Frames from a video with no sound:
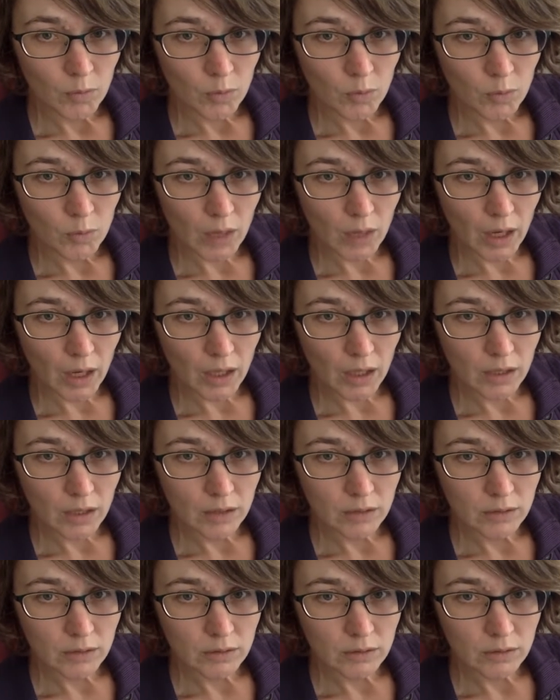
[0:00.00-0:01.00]
Okay?
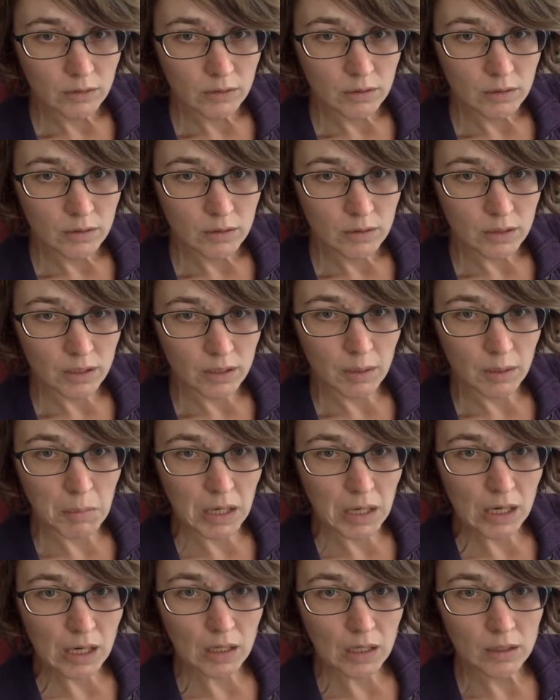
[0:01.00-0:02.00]
Did they mean
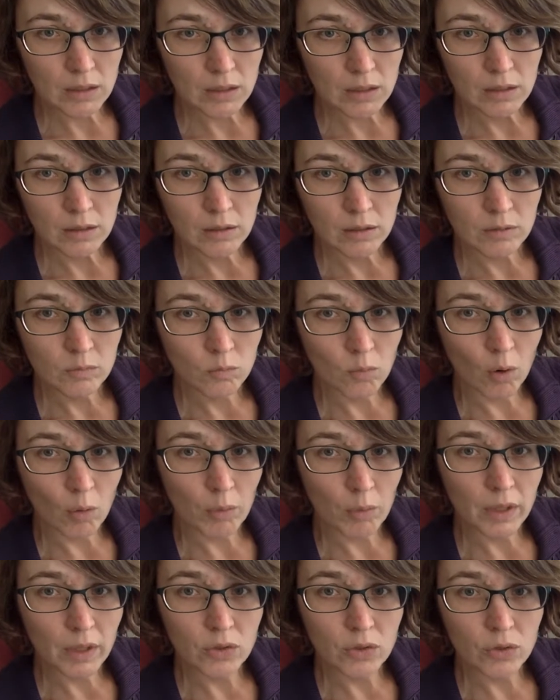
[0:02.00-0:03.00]
it? What were
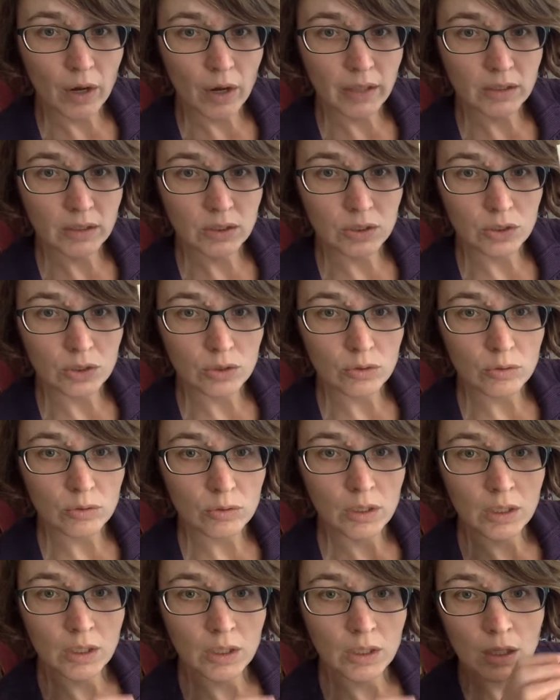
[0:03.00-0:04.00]
they trying to do?
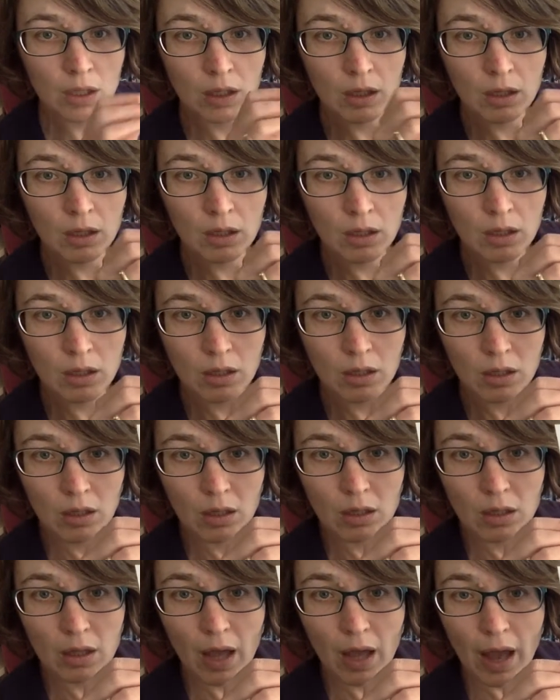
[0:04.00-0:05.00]

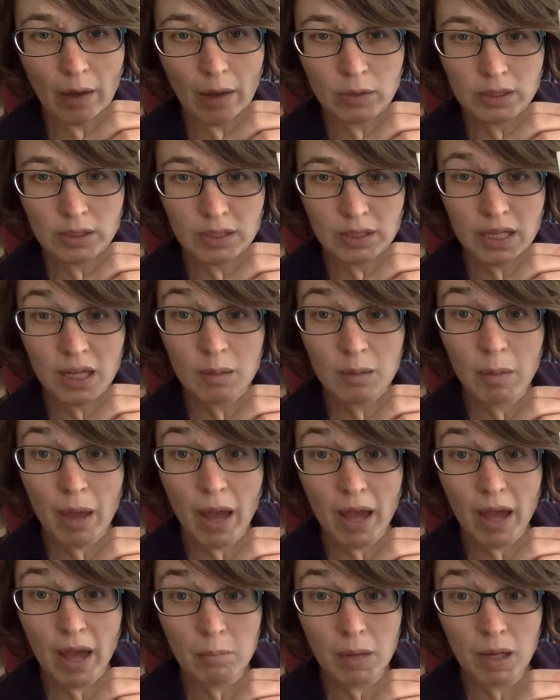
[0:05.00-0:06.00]
How does staying
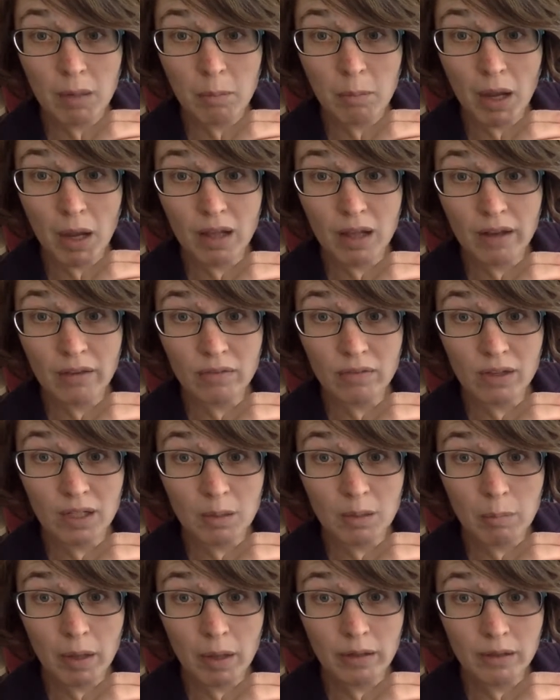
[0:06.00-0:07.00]
mad make my life any
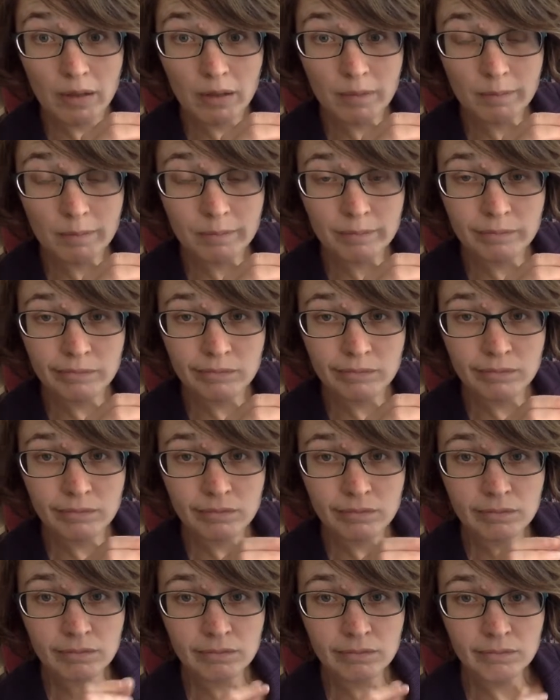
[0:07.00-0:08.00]
better?
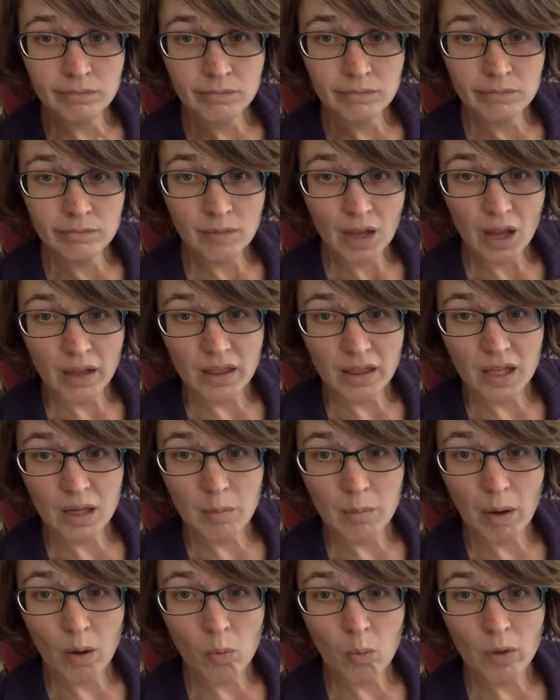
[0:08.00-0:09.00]
And think
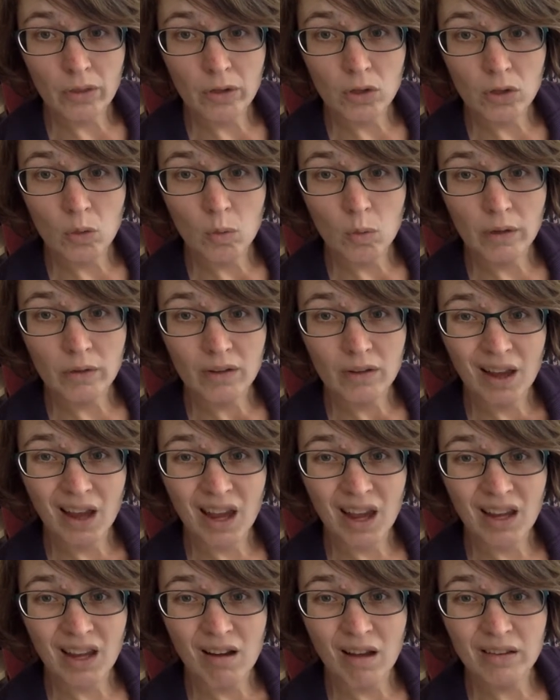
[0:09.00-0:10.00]
about whether you want to
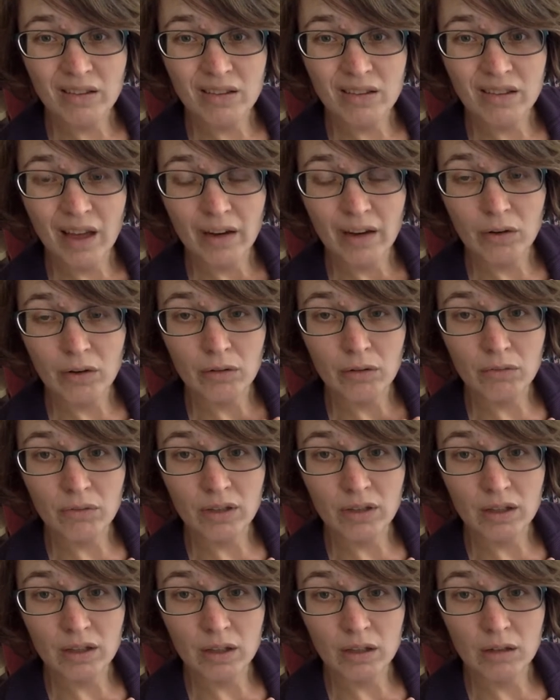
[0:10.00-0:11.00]
hang on to that hurt
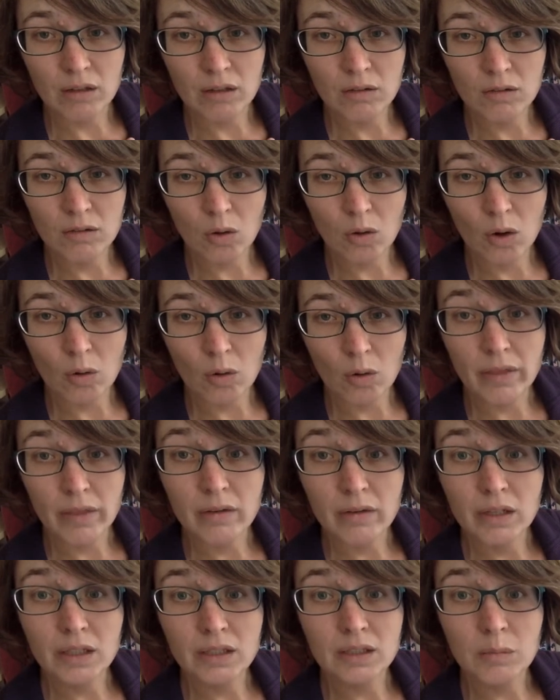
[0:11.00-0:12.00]
feeling or whether
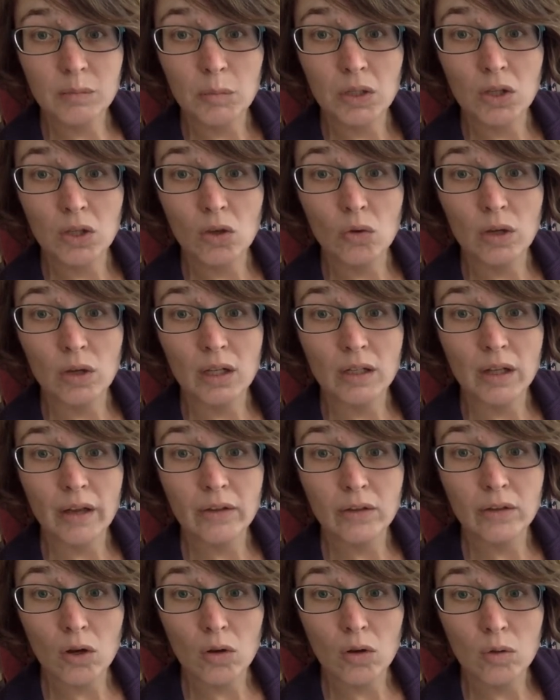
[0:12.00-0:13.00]
it's something you can let
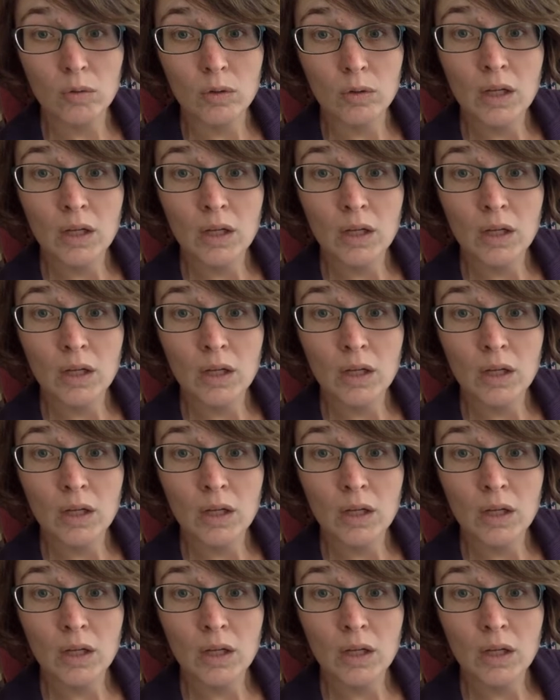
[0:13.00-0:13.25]
go.